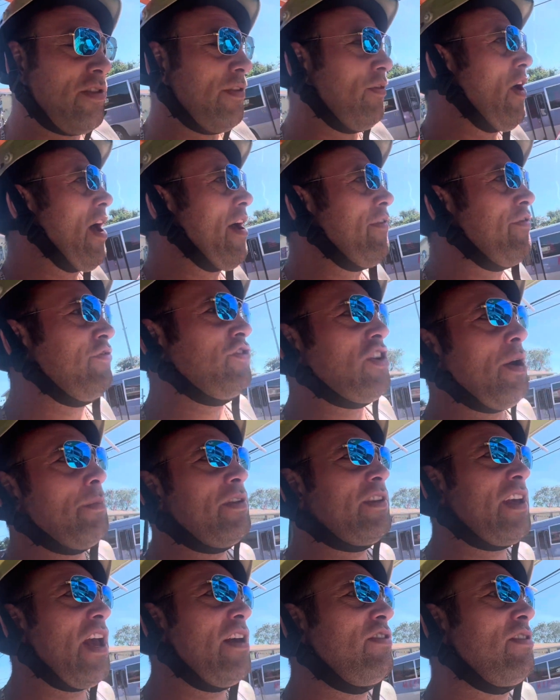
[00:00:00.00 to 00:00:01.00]
of life.
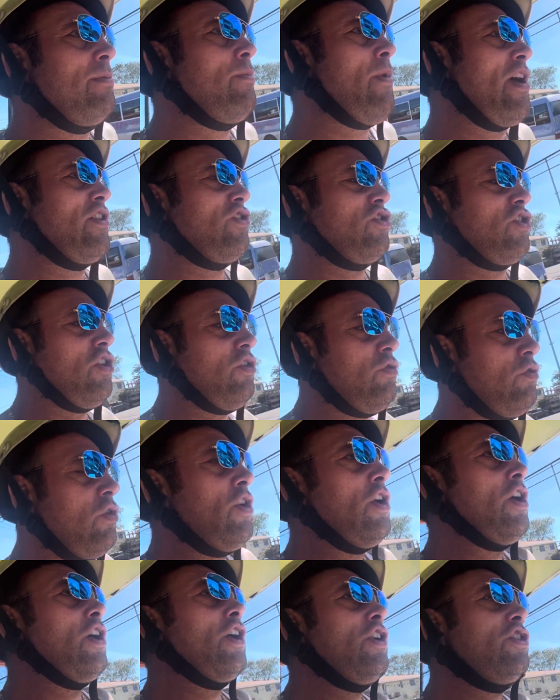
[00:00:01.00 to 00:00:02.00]
Gemma's getting some nice juice.
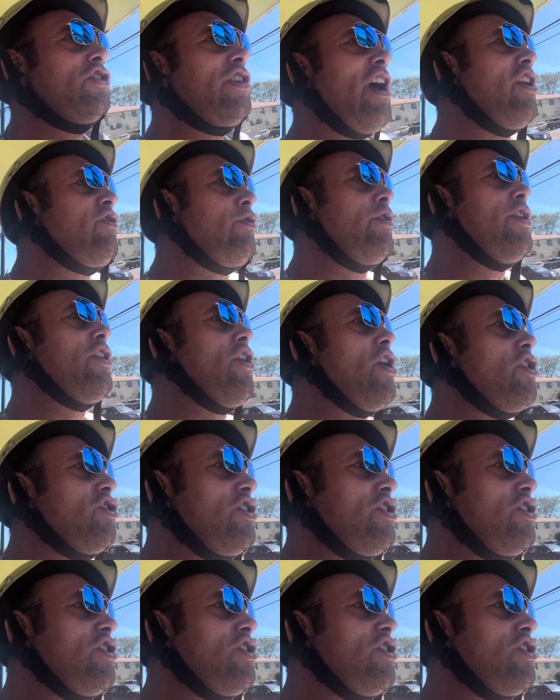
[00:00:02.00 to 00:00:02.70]
Show us what you got,